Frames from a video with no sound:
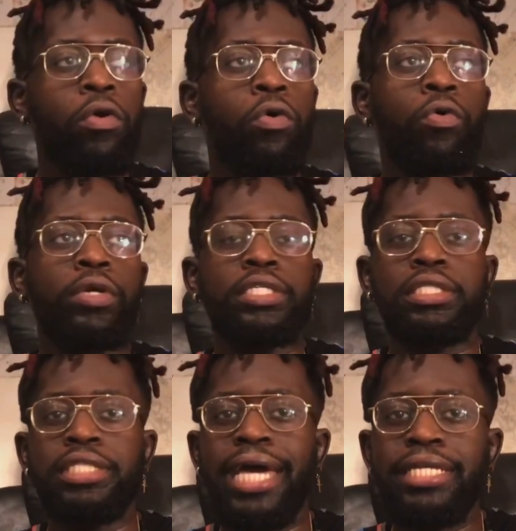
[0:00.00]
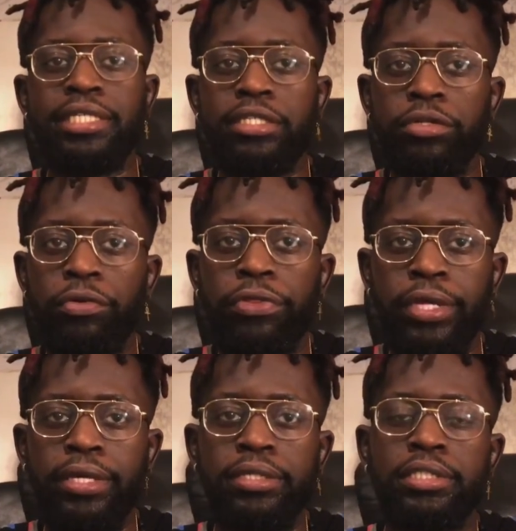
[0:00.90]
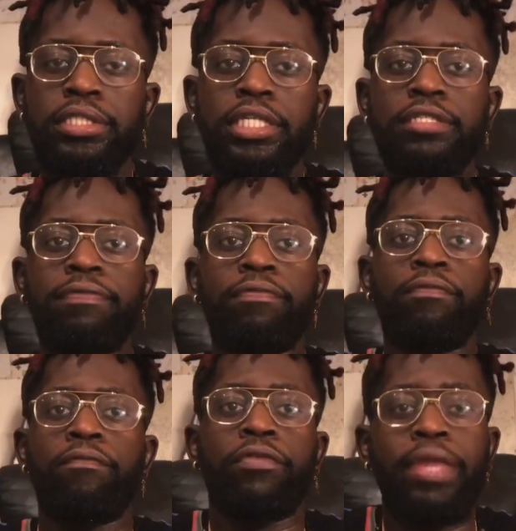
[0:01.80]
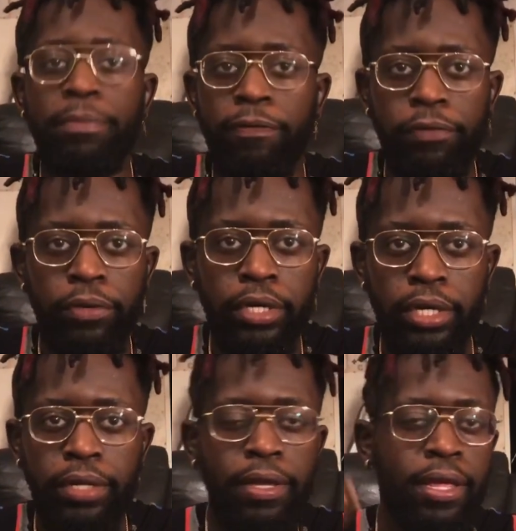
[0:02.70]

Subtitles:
or just likes to do things just for them to feel good,